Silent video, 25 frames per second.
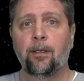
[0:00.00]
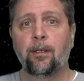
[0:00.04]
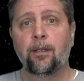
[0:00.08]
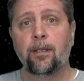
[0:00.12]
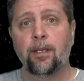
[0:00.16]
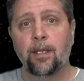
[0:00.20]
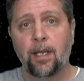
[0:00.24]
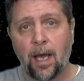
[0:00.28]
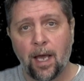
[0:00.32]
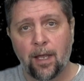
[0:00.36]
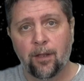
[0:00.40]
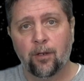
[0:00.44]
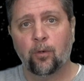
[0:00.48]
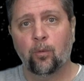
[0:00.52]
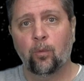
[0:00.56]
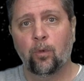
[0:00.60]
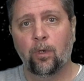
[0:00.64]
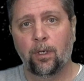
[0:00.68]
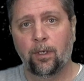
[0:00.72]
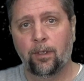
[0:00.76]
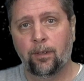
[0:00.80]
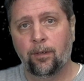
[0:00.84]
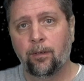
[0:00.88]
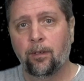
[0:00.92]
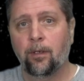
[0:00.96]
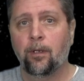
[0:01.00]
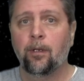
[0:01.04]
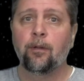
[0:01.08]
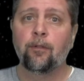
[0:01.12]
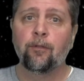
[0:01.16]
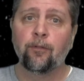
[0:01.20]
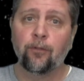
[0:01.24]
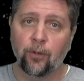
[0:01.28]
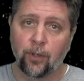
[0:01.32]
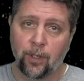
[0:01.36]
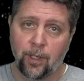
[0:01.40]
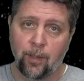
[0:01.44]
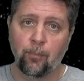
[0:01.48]
The other one
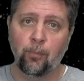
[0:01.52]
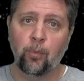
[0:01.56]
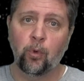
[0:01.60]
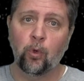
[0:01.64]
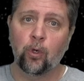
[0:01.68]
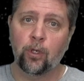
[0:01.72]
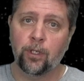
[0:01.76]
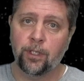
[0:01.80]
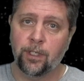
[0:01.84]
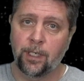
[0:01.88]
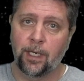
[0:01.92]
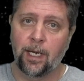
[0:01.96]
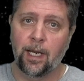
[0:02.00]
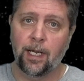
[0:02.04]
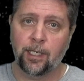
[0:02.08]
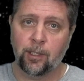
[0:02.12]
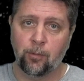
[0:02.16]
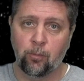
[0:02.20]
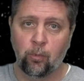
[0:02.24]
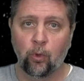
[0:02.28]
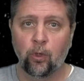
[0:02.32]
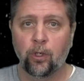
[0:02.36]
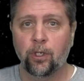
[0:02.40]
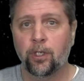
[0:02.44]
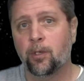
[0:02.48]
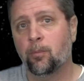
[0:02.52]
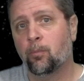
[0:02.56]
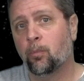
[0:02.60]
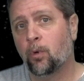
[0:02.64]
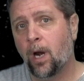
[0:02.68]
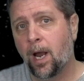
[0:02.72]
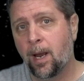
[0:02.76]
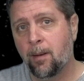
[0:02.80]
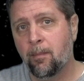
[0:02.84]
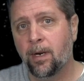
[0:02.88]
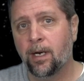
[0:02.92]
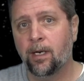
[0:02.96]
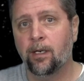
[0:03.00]
for imports and exports,
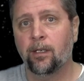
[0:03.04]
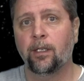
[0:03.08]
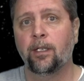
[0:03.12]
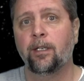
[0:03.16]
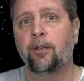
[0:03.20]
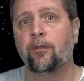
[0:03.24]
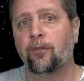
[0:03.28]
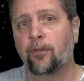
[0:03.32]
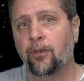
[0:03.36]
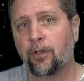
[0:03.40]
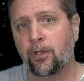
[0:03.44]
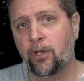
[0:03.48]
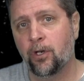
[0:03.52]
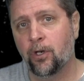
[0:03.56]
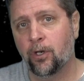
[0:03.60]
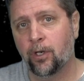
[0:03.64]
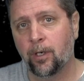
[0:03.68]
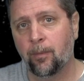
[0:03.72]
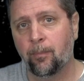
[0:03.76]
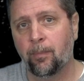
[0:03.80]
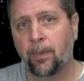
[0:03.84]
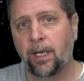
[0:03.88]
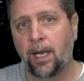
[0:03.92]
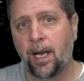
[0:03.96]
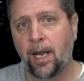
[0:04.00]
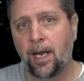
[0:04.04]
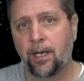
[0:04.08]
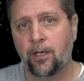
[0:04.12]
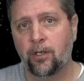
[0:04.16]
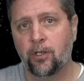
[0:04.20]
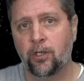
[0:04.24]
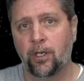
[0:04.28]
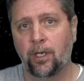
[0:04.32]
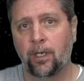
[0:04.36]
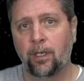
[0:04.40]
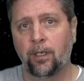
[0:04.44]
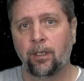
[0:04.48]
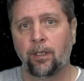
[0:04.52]
primarily for Europe and
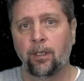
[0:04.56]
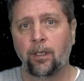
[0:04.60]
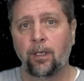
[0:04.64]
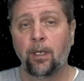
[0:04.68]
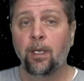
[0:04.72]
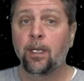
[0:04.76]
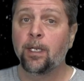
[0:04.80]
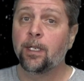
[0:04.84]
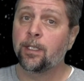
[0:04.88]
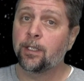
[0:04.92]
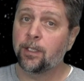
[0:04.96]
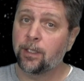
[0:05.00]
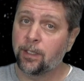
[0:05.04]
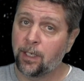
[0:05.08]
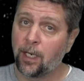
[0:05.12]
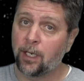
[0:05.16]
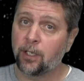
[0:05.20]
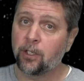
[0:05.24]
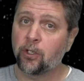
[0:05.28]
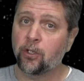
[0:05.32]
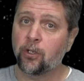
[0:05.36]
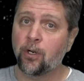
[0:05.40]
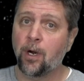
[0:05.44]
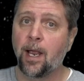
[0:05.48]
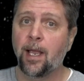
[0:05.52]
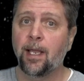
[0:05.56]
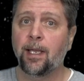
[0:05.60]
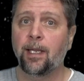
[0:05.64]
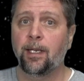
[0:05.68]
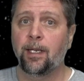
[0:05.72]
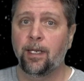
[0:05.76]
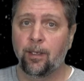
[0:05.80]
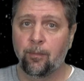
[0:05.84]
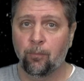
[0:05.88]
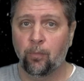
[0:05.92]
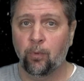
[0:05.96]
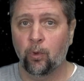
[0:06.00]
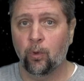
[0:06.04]
Asia, is Dutch Dragon
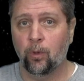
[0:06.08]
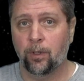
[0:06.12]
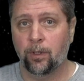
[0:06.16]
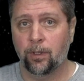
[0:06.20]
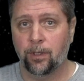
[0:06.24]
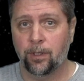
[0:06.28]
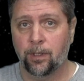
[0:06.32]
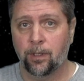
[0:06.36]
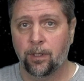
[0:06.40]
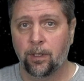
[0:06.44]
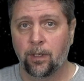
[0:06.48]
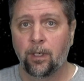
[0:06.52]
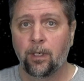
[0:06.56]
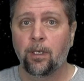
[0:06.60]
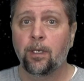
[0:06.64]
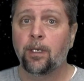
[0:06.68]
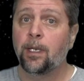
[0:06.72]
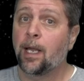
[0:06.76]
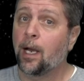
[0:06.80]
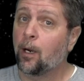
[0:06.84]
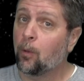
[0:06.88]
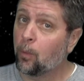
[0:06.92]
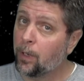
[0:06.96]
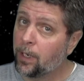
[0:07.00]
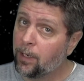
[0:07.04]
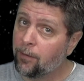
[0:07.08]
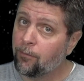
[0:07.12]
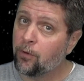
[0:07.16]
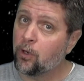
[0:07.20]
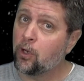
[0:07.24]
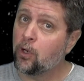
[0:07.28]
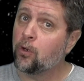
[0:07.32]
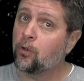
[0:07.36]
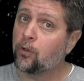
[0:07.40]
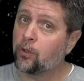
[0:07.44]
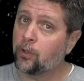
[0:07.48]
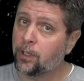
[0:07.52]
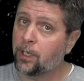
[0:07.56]
Imports. Now, we've
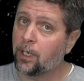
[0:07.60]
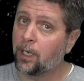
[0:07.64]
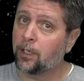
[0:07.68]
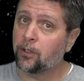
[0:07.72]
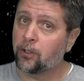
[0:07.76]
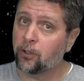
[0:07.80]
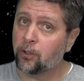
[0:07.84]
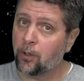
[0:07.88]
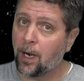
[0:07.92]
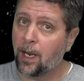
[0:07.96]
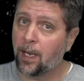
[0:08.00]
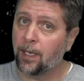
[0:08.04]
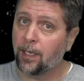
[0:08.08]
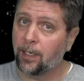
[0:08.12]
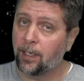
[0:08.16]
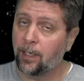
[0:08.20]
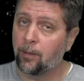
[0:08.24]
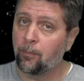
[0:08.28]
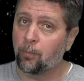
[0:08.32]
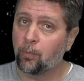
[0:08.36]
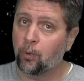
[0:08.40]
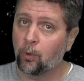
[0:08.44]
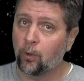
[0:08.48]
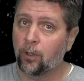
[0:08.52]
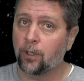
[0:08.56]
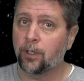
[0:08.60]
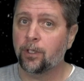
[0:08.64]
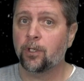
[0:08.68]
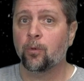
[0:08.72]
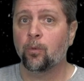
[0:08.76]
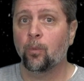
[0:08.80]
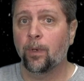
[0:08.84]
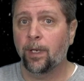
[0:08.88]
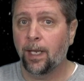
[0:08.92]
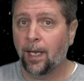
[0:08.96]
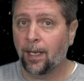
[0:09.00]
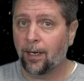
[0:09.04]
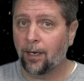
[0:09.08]
used Dutch Dragon Imports.
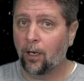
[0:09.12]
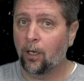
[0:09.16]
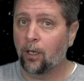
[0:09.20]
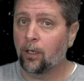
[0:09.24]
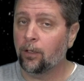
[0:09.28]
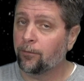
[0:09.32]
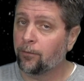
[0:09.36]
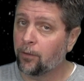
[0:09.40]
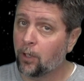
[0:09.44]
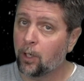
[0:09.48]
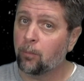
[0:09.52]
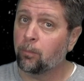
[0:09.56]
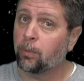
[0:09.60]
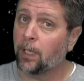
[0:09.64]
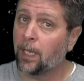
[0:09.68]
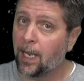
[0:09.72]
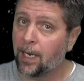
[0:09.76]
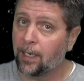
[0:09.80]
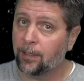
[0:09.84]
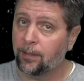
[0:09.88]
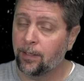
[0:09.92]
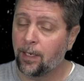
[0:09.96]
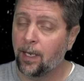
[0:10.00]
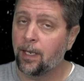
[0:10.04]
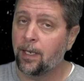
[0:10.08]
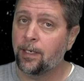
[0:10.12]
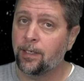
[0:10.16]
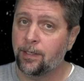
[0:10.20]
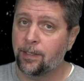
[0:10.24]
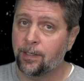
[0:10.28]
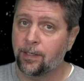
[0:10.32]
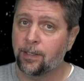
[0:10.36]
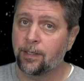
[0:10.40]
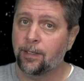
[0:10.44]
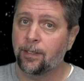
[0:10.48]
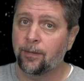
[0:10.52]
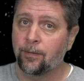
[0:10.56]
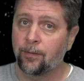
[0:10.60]
We got all of our Black
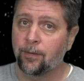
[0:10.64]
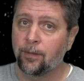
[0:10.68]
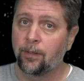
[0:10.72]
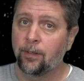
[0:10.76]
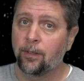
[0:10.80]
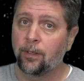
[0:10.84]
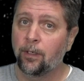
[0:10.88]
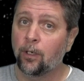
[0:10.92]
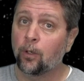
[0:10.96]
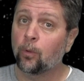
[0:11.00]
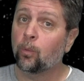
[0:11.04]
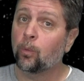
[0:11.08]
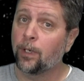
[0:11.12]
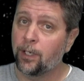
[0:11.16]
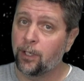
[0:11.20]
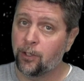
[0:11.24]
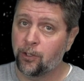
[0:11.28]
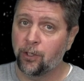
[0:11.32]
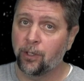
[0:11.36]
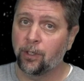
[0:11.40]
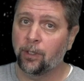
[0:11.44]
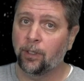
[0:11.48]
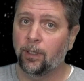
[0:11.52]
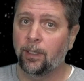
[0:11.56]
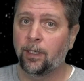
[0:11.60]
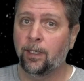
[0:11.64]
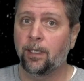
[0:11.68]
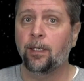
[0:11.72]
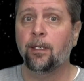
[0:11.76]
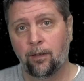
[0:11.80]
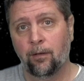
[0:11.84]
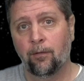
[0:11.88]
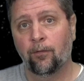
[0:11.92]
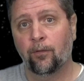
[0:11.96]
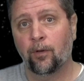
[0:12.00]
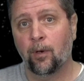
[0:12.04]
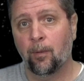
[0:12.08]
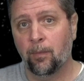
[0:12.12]
Knights originally
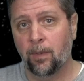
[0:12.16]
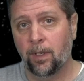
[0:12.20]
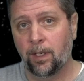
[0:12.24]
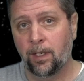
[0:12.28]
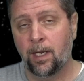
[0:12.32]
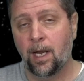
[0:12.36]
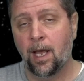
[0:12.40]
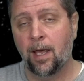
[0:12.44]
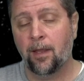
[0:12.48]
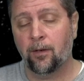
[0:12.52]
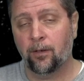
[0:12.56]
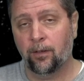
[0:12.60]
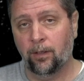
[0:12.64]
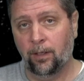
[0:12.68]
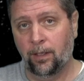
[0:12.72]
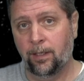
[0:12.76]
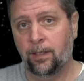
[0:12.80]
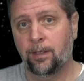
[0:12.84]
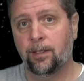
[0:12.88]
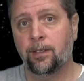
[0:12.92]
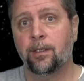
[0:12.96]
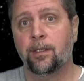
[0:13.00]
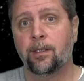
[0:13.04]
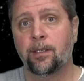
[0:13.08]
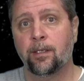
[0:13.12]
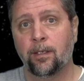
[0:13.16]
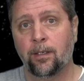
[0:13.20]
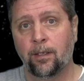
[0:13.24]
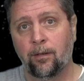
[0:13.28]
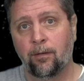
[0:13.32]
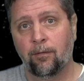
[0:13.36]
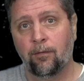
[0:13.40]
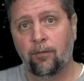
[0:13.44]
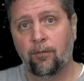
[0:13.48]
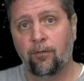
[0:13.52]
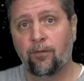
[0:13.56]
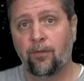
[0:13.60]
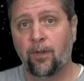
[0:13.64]
from the Netherlands
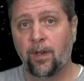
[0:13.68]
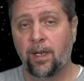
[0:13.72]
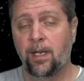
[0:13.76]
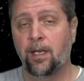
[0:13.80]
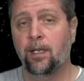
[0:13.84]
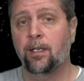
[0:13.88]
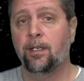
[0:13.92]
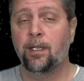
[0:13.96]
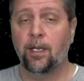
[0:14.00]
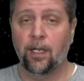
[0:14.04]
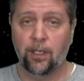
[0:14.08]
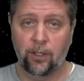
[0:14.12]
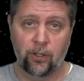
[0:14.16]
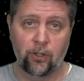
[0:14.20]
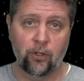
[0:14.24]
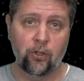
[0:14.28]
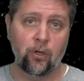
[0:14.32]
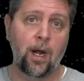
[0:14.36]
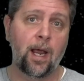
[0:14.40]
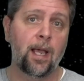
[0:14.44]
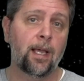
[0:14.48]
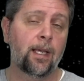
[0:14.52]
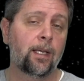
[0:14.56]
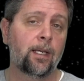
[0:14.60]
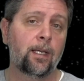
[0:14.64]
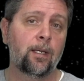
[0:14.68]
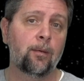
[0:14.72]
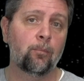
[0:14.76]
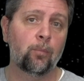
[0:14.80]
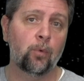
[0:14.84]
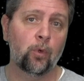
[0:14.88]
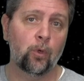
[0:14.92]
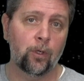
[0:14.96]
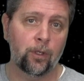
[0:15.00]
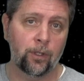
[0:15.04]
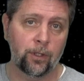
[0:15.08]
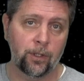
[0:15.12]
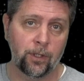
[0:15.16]
via Dutch Dragon
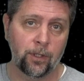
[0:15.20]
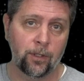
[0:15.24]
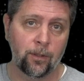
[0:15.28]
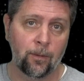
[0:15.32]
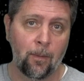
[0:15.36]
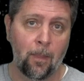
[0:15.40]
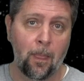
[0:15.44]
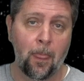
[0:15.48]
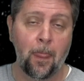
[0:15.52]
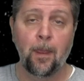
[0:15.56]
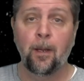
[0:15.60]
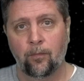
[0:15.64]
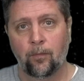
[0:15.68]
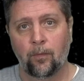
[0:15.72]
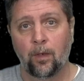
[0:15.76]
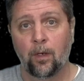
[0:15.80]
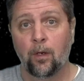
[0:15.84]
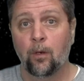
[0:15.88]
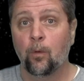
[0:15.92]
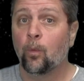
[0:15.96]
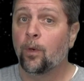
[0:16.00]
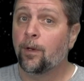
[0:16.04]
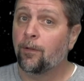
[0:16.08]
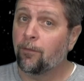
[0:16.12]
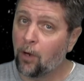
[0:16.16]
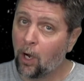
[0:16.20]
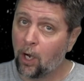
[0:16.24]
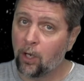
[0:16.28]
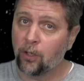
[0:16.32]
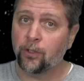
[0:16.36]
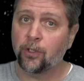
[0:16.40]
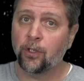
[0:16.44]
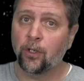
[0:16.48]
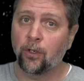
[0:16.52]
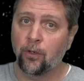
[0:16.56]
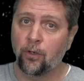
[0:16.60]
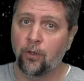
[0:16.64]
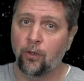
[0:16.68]
Imports. We've
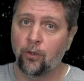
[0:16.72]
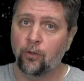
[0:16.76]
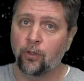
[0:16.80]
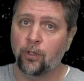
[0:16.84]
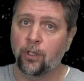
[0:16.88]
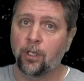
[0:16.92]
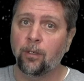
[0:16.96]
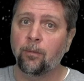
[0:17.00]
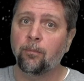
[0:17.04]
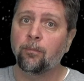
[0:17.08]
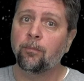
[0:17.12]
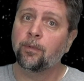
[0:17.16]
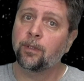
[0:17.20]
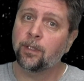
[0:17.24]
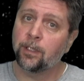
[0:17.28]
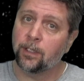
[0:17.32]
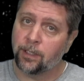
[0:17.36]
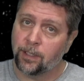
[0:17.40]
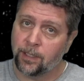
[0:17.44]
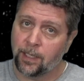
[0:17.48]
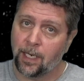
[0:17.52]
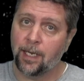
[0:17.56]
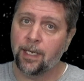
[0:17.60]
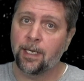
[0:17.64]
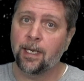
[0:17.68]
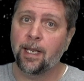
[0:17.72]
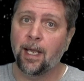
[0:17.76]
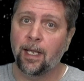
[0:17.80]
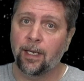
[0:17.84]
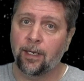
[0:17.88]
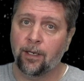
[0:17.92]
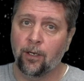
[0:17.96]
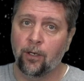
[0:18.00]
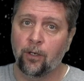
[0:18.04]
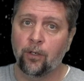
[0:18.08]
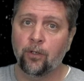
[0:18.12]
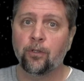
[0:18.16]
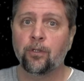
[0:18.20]
also used them to send
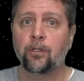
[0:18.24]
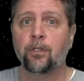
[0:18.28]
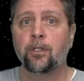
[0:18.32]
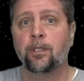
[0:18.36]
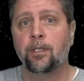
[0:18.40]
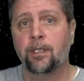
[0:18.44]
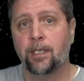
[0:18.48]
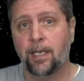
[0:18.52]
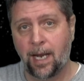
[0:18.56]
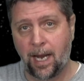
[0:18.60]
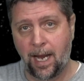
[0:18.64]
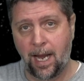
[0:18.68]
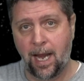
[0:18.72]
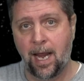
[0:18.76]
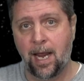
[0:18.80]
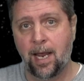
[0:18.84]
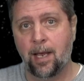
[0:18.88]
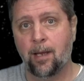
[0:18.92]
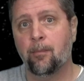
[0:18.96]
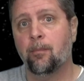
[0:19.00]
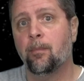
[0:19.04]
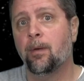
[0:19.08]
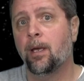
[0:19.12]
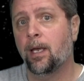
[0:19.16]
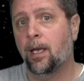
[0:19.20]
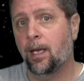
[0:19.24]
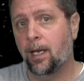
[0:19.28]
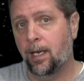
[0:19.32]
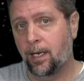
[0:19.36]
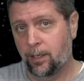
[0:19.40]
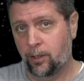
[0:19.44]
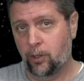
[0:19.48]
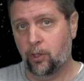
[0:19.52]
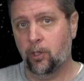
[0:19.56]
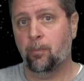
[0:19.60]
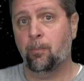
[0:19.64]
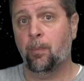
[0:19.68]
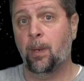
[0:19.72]
geckos to Ham and
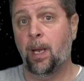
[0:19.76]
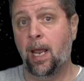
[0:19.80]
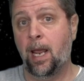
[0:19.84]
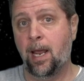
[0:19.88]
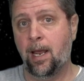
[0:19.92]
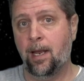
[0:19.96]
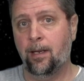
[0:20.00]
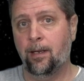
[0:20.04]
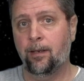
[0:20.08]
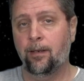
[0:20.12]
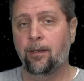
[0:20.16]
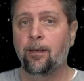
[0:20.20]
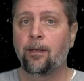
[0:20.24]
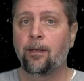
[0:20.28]
Japan.